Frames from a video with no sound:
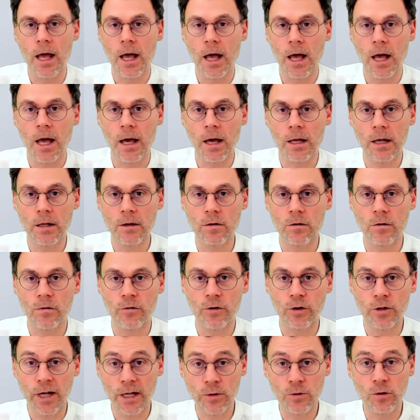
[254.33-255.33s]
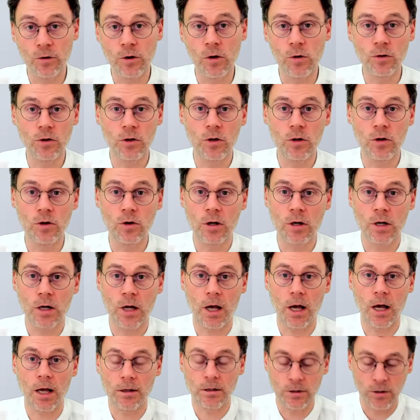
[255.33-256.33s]
And for that, we're going to look
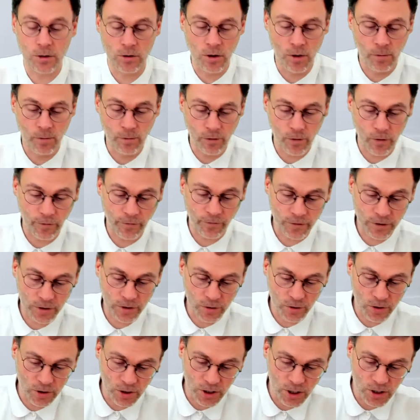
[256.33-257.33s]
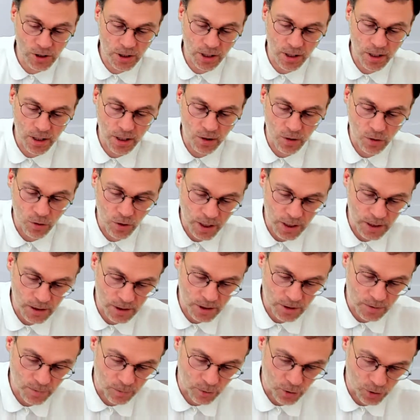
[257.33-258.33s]
at a number of strategically
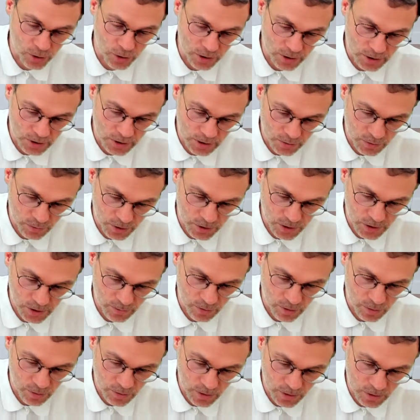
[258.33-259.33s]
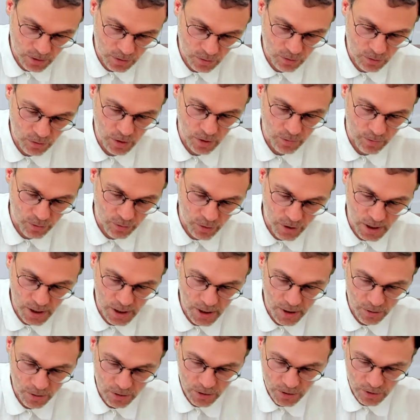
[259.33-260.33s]
located points, which I'm going to number
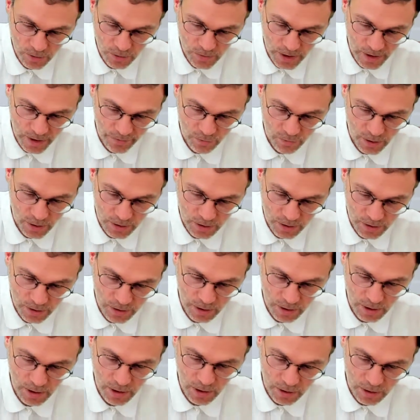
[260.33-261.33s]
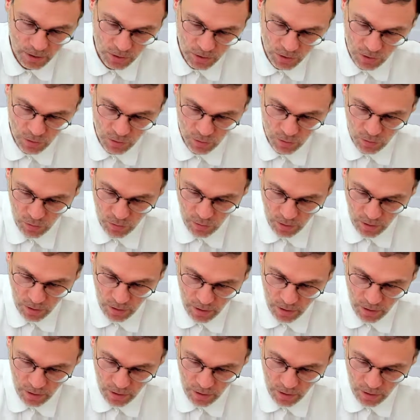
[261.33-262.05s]
here. So we have 1, 2,